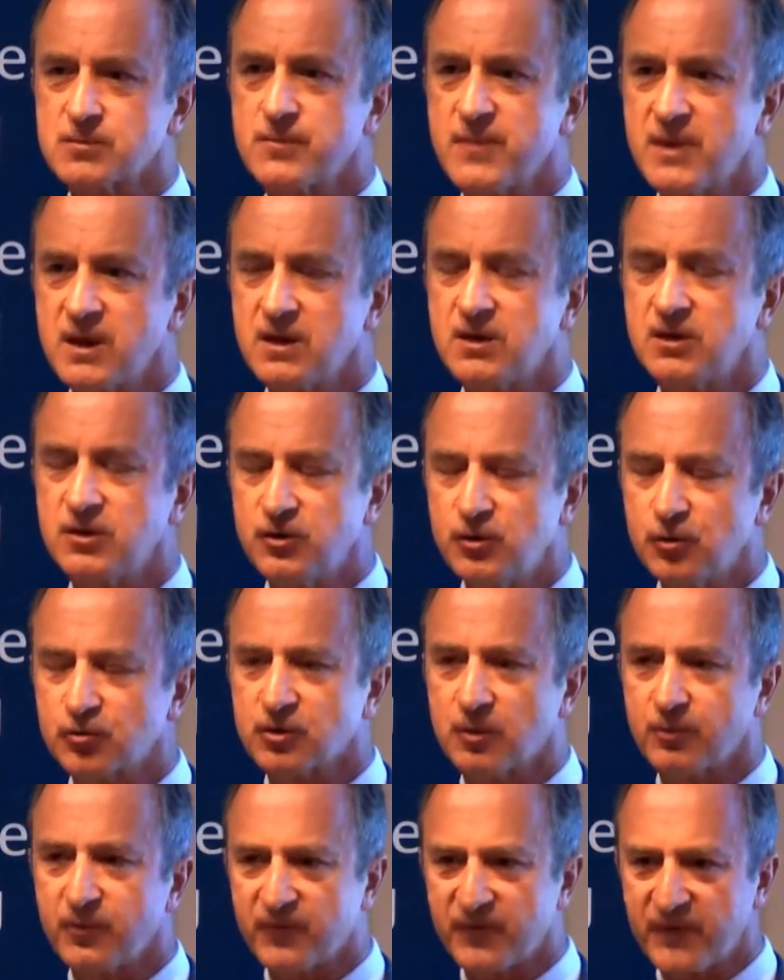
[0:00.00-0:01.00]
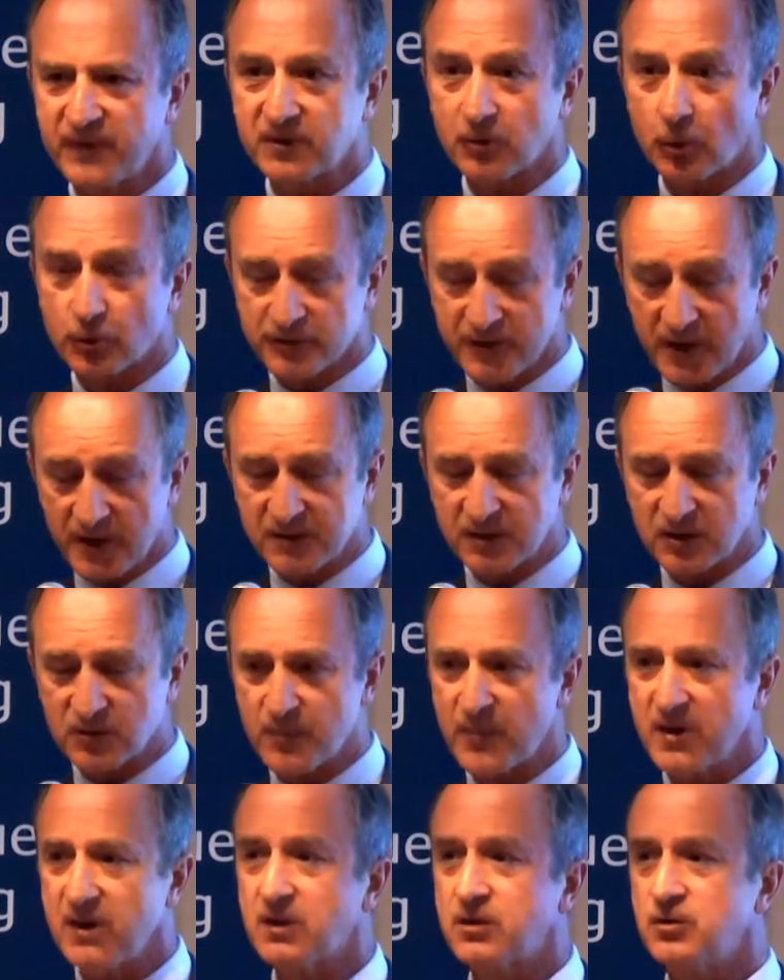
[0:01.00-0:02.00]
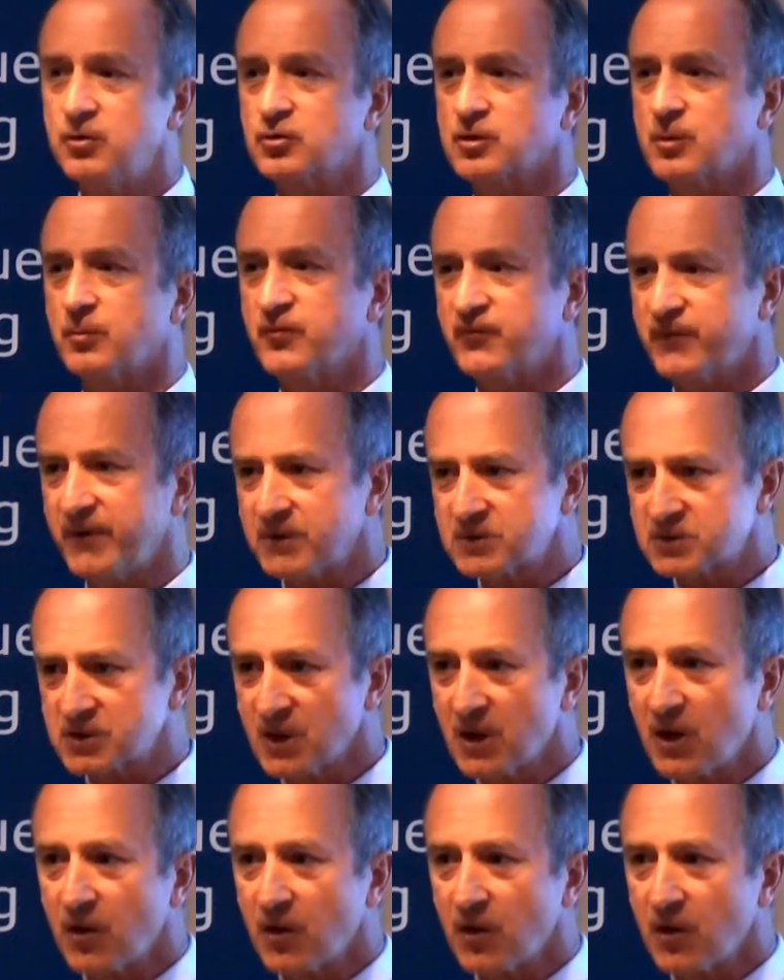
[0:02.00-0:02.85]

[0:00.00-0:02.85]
make Europe fit, or does it make Europe fit